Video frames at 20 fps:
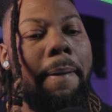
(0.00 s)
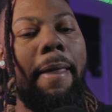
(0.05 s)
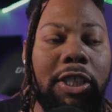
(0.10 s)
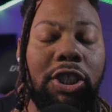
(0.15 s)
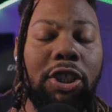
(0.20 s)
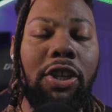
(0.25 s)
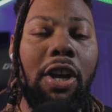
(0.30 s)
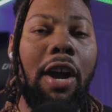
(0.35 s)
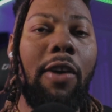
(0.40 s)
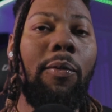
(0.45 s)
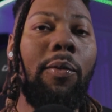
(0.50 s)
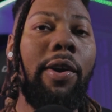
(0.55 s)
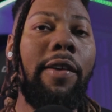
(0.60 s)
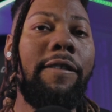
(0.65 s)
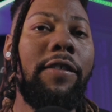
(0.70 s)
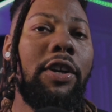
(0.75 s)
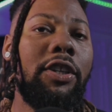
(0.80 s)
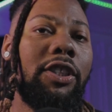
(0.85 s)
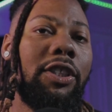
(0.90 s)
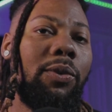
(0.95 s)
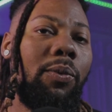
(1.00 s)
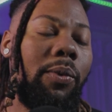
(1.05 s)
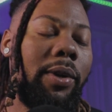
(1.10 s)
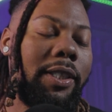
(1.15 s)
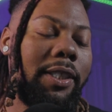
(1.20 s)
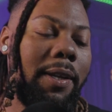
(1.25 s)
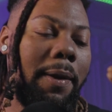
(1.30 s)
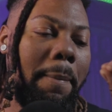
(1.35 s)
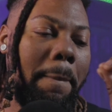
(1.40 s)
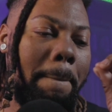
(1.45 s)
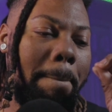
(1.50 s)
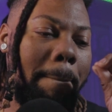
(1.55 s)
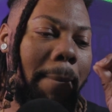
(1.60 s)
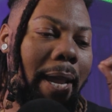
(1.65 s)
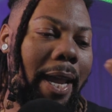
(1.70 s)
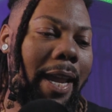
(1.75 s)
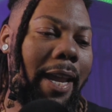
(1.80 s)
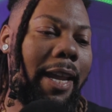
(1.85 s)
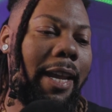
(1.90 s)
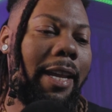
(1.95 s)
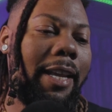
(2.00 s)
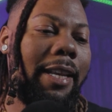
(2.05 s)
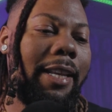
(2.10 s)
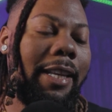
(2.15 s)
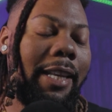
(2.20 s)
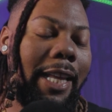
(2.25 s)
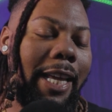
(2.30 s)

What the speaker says: The software version was a main